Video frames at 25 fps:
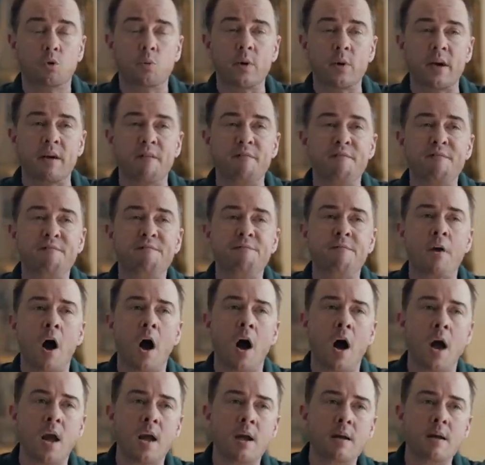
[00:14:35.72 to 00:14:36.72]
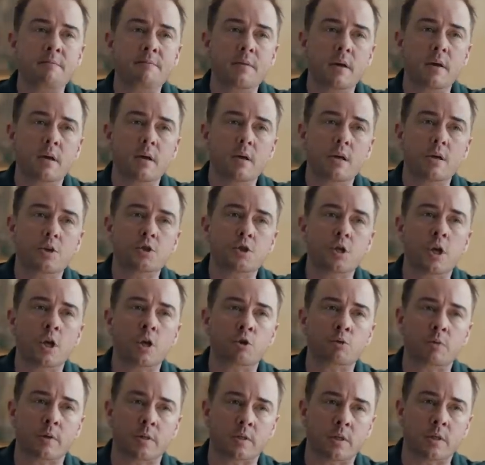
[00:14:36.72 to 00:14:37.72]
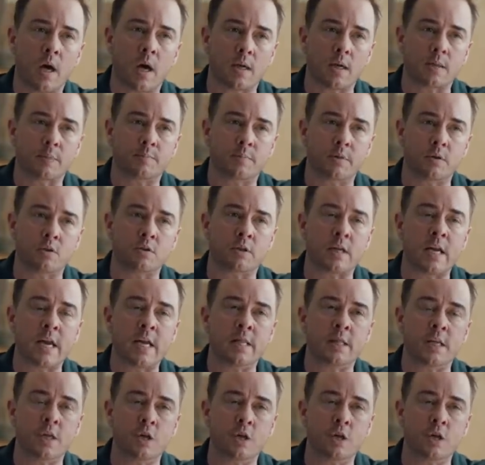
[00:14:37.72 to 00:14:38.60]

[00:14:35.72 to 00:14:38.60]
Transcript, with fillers: We have 5 children's hospitals